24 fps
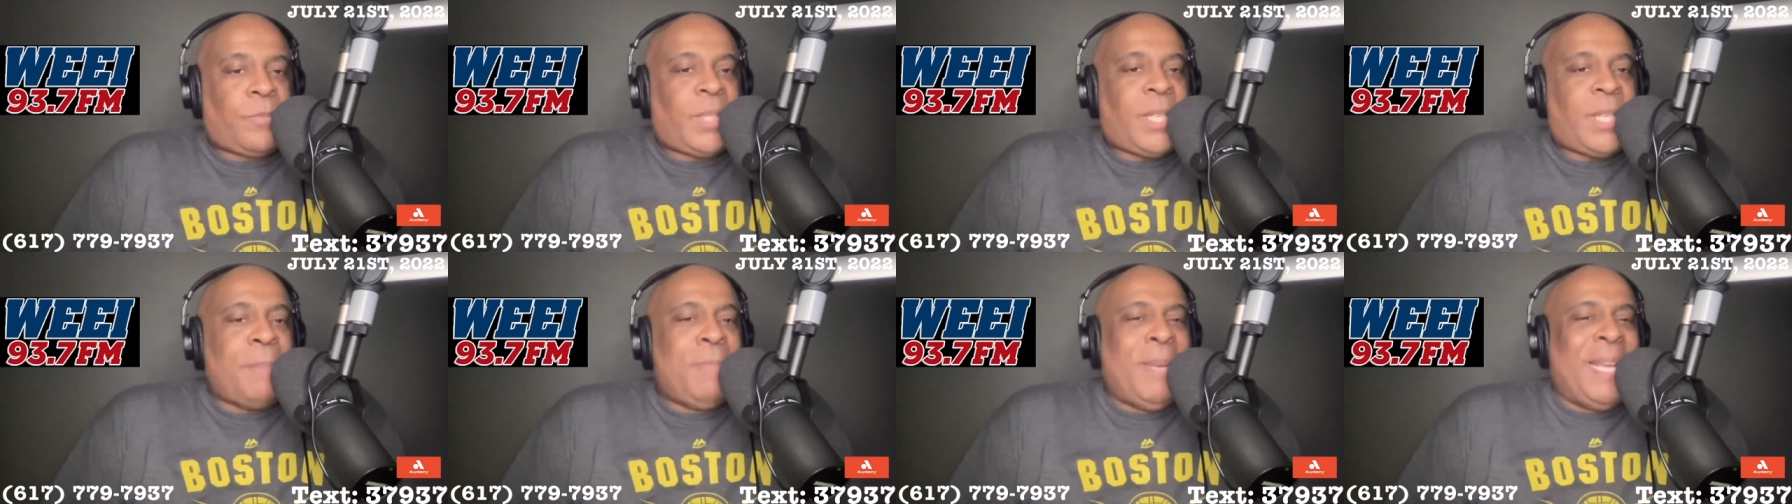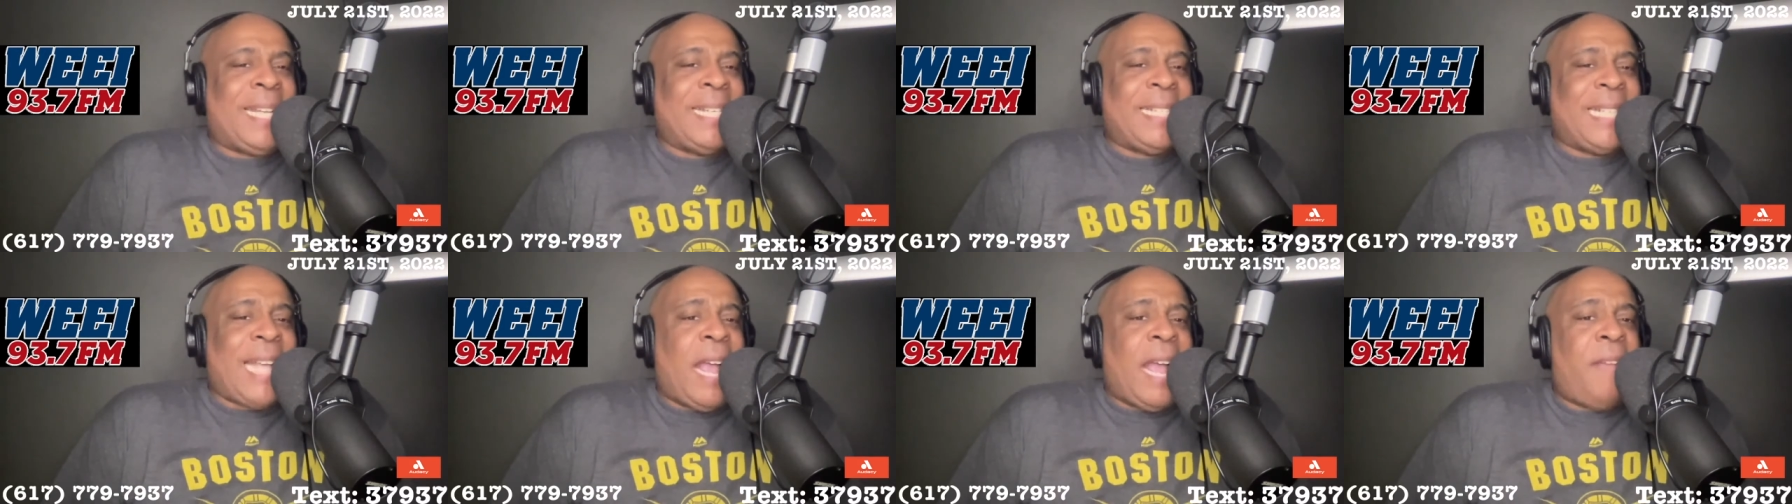
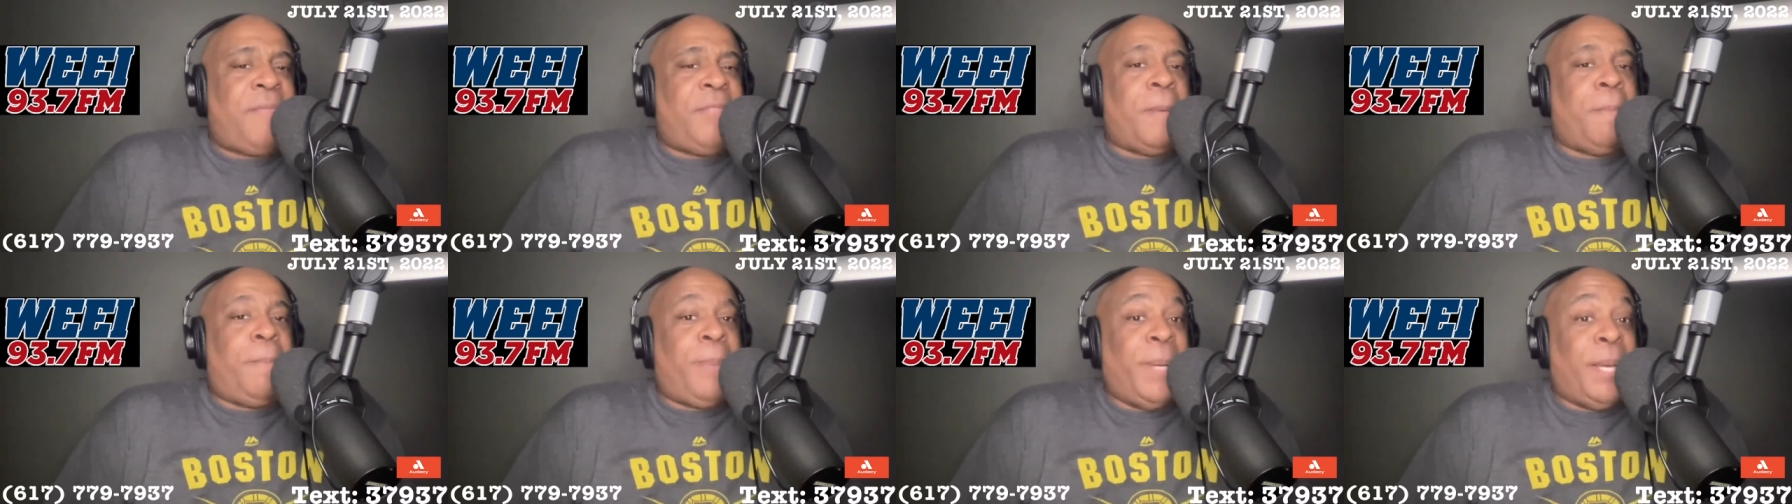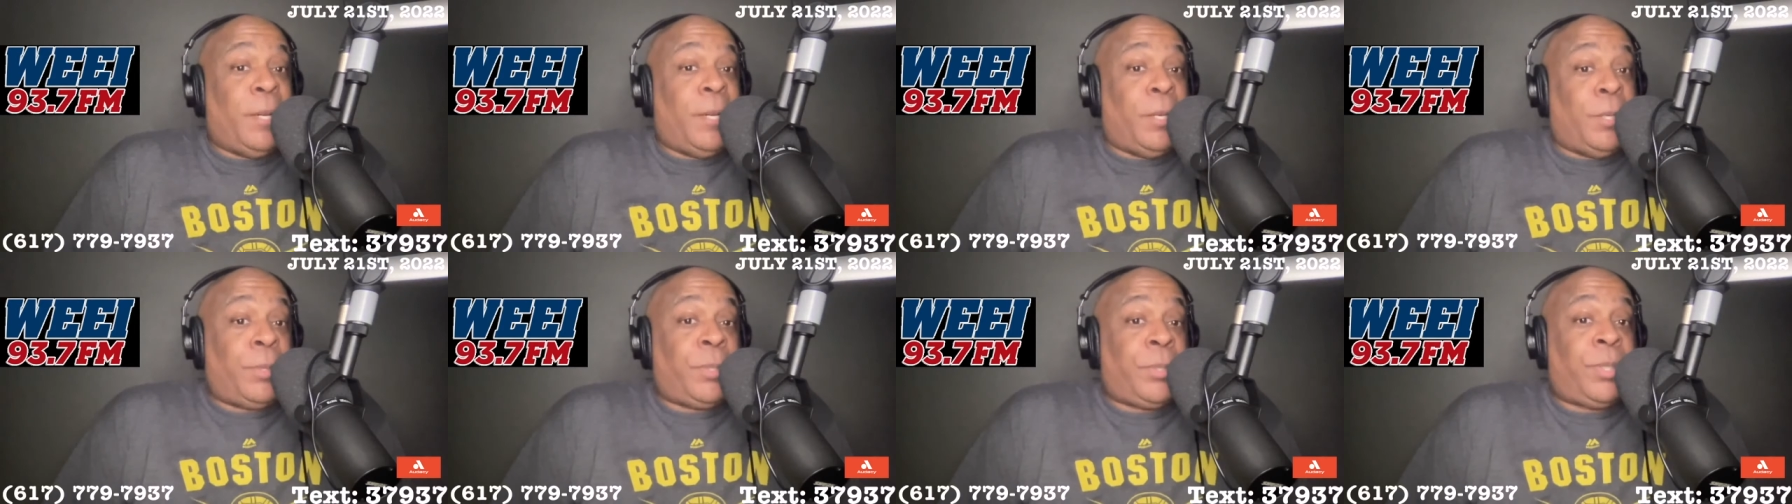because I have the
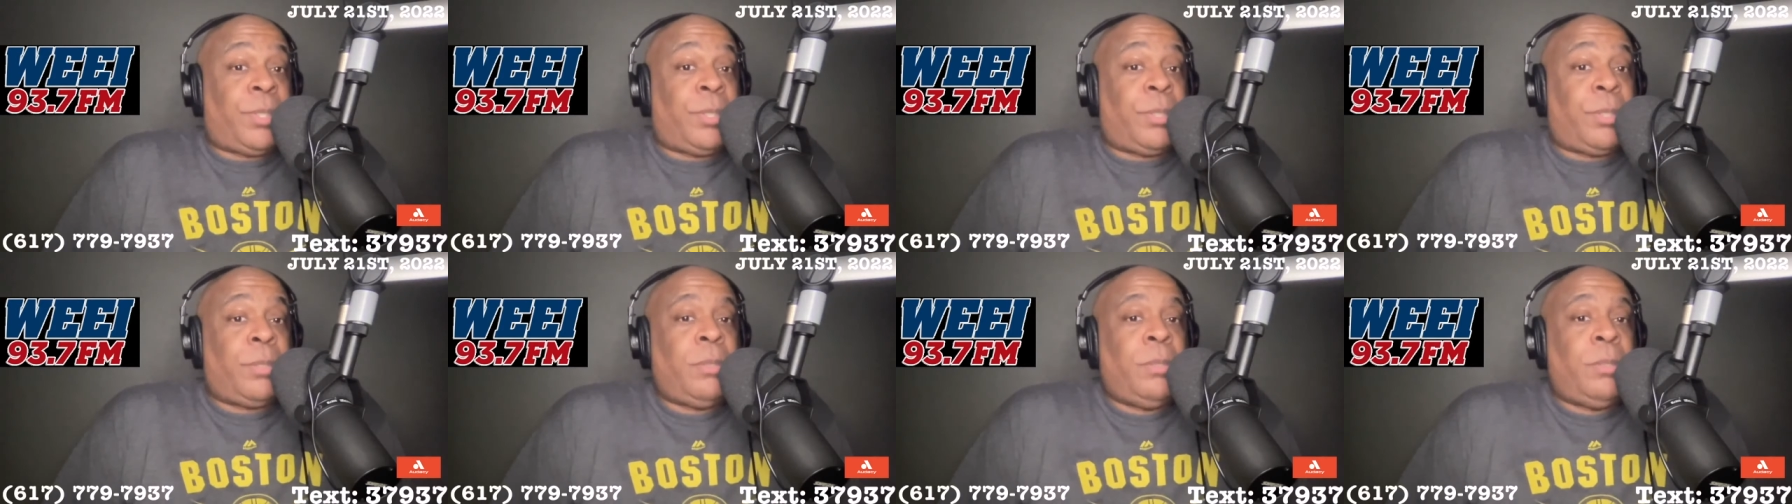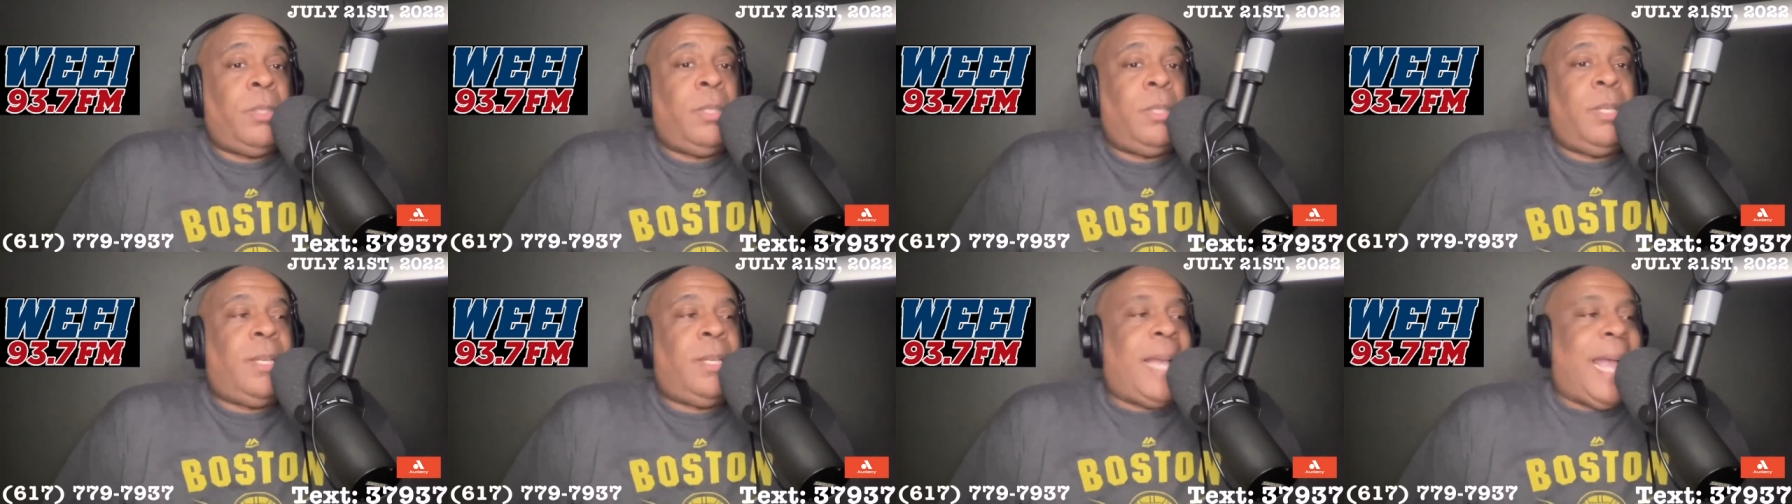Bills
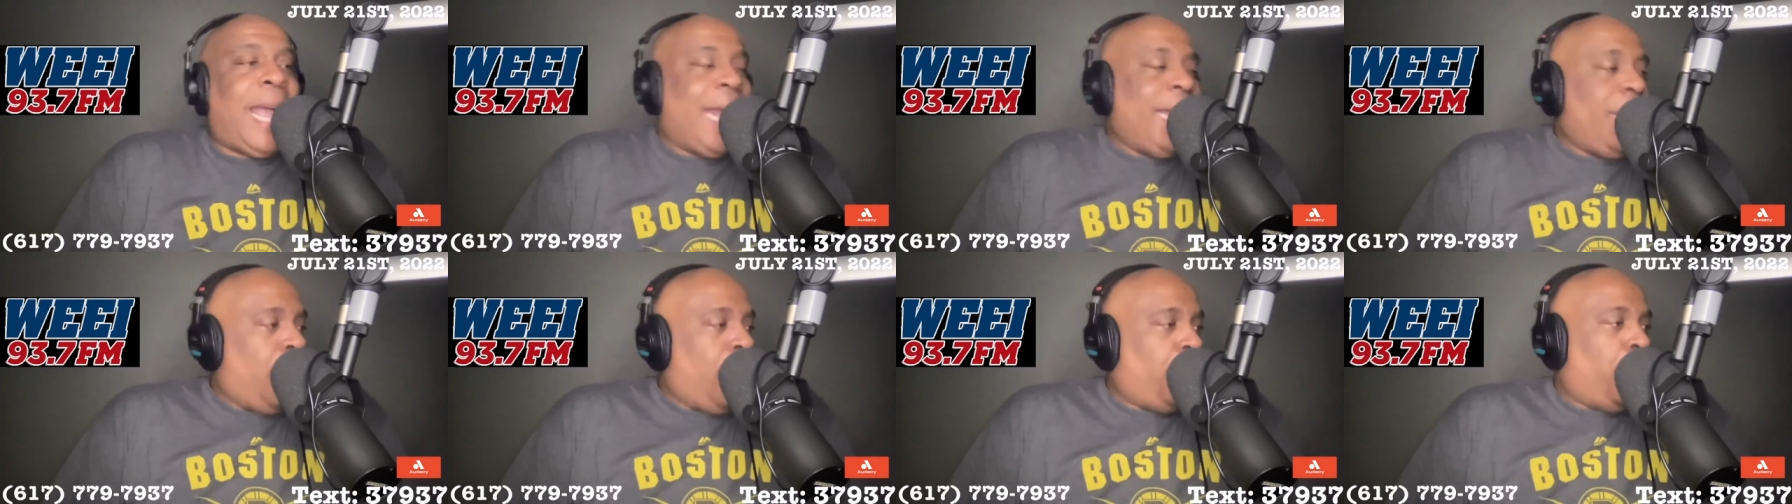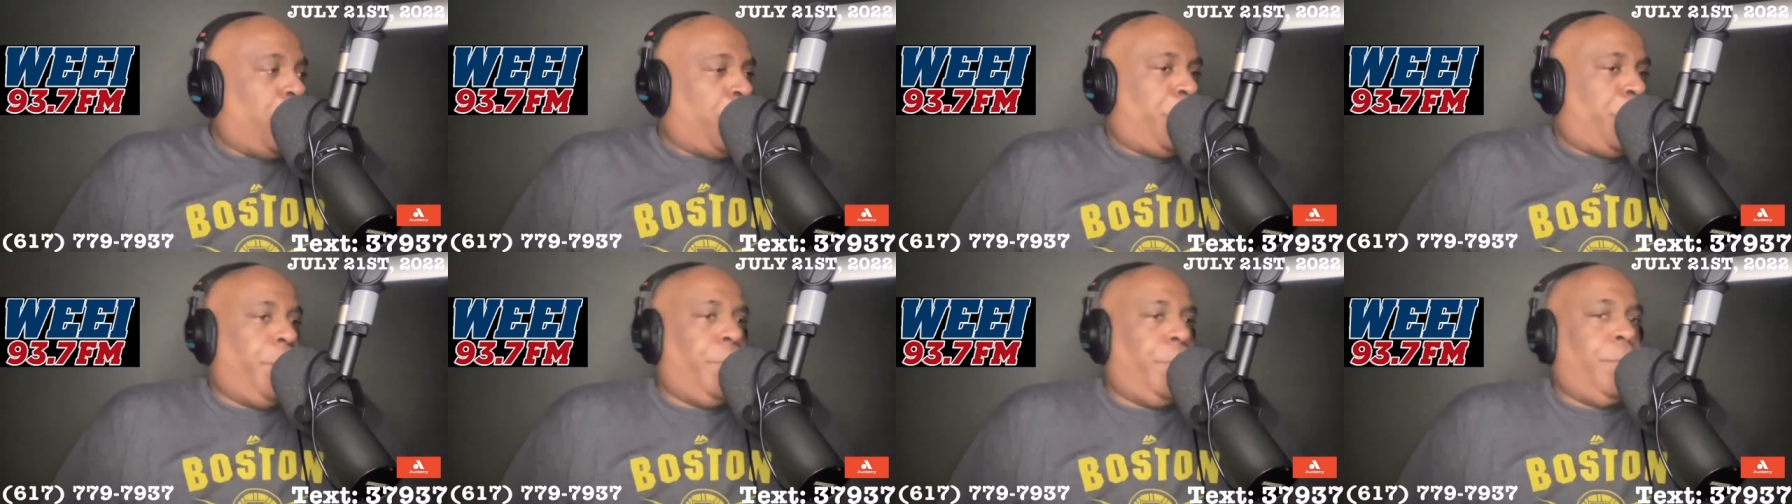at
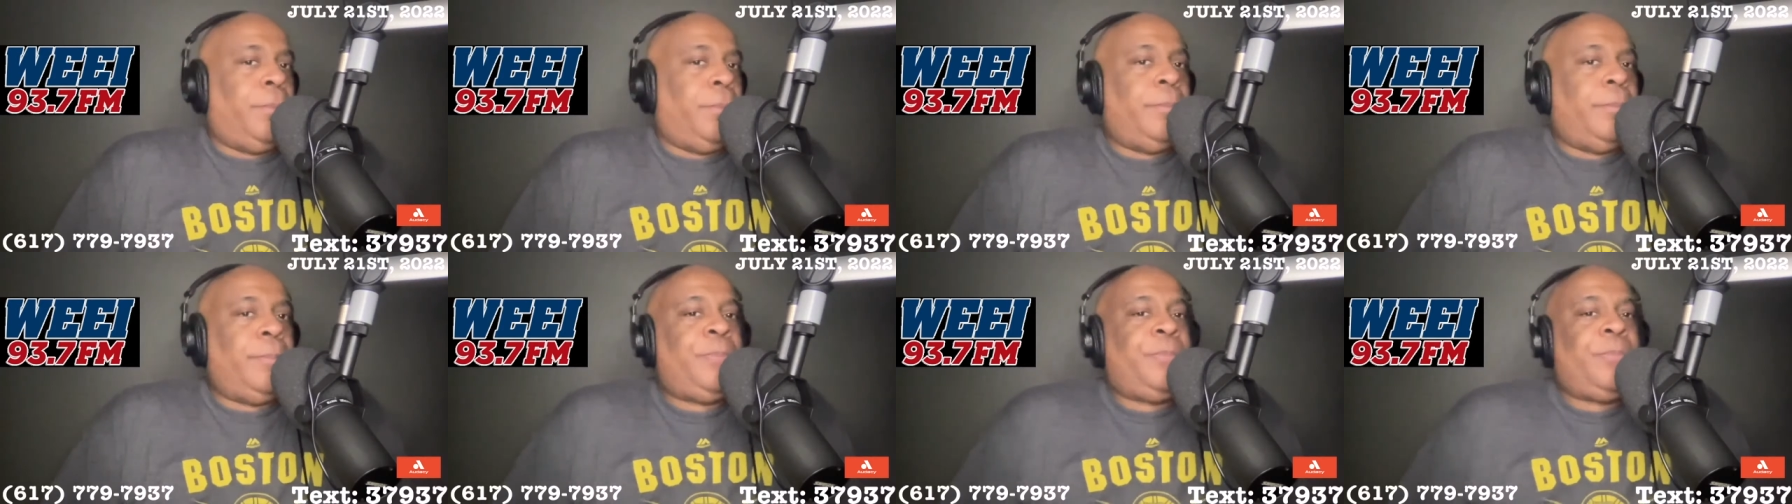number 2.